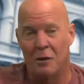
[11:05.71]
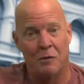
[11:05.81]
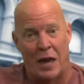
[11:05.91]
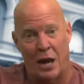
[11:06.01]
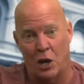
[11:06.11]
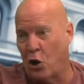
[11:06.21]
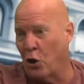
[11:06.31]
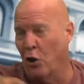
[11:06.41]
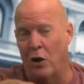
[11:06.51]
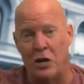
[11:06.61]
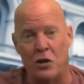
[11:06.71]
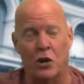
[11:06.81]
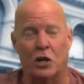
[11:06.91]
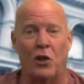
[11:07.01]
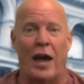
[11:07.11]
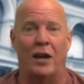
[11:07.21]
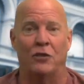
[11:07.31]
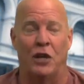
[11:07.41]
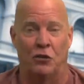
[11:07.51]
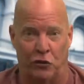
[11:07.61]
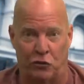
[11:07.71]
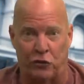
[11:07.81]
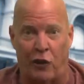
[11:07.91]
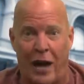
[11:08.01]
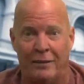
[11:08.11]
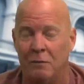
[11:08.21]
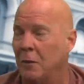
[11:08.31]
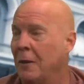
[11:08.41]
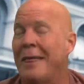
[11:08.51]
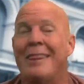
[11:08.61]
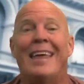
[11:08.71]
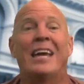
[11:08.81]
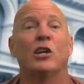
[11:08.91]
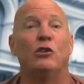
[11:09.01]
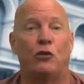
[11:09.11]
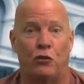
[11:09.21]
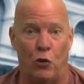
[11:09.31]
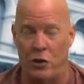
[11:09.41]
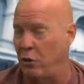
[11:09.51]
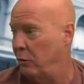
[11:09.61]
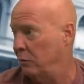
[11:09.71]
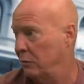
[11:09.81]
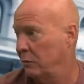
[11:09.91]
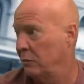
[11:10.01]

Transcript: that a girl in your class is a slut, they could sue you.